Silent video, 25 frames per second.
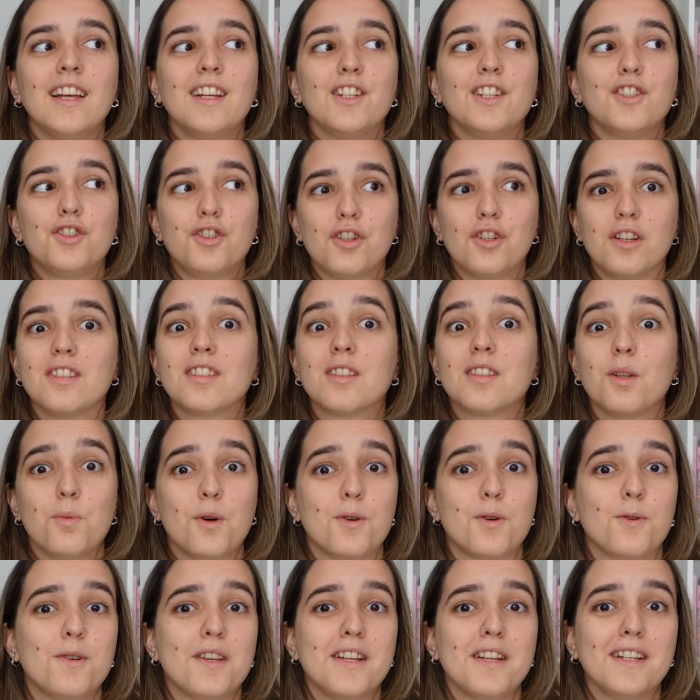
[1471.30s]
She's the
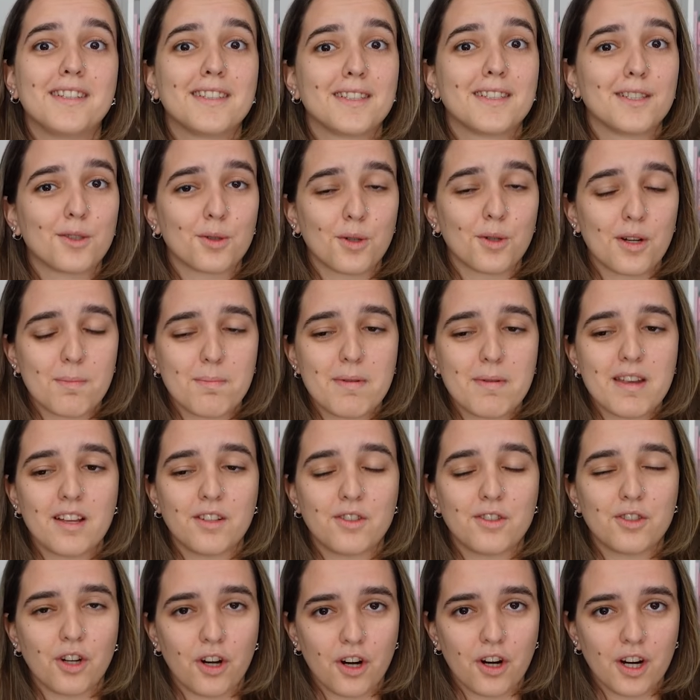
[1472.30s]
one who needs to sort of be in
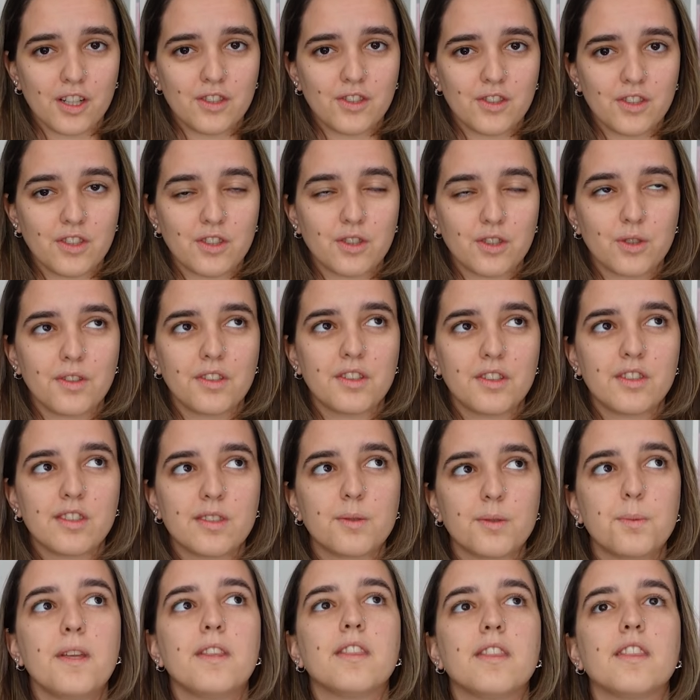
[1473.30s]
charge. And so it's
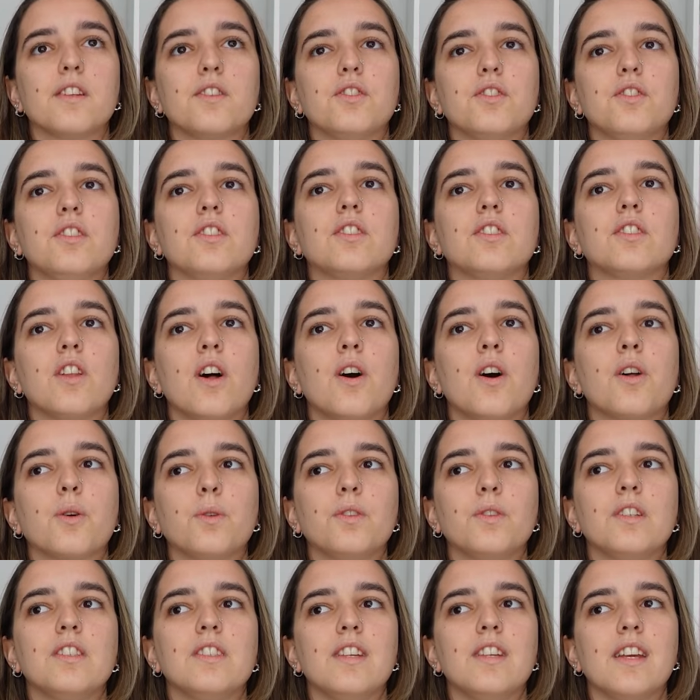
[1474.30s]
sweet that she's not
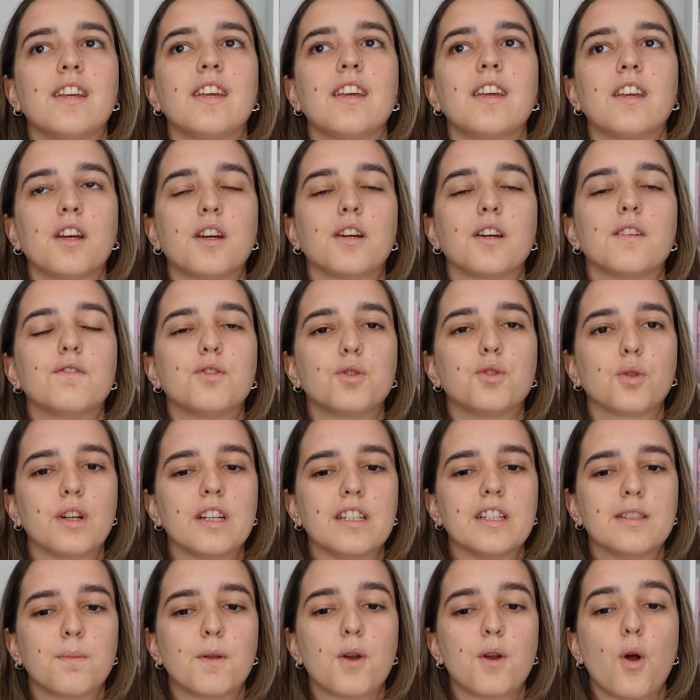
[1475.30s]
only taking care of
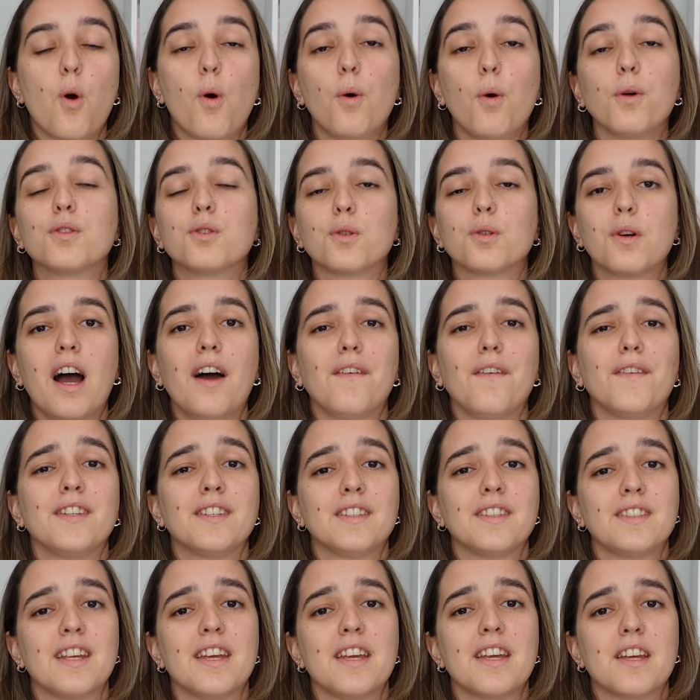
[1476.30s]
Joyce, but also having
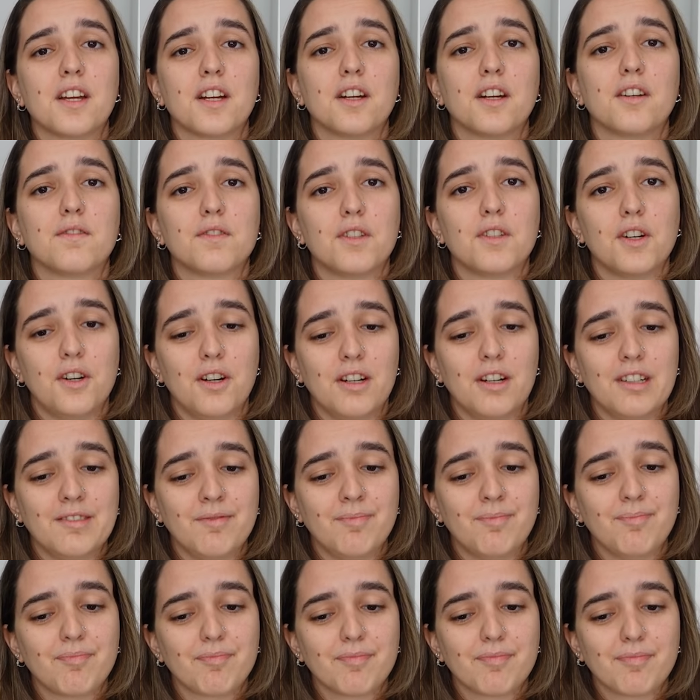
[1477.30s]
to take care of
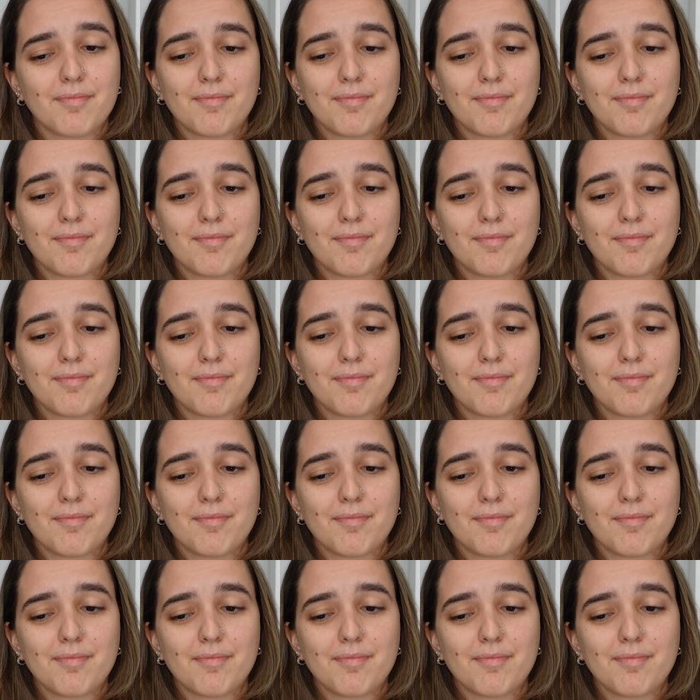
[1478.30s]
Dawn.